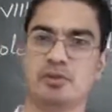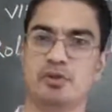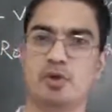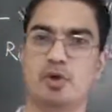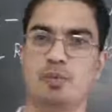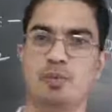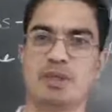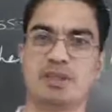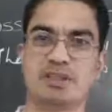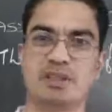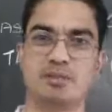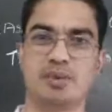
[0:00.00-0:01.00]
Do not
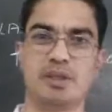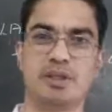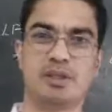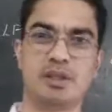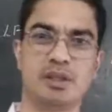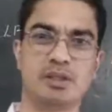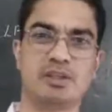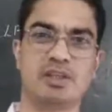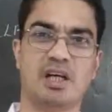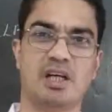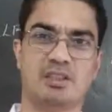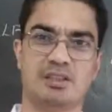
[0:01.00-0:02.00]
participate
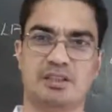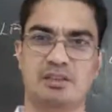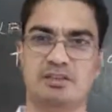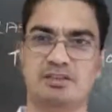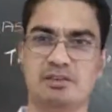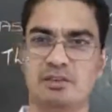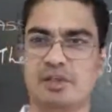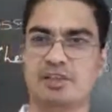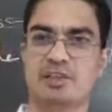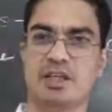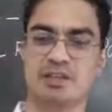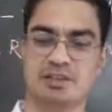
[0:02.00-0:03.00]
dash. What
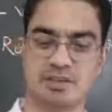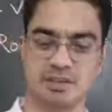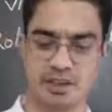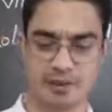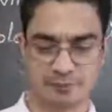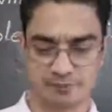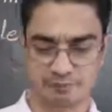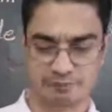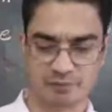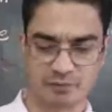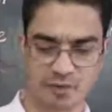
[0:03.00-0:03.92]
is the answer there?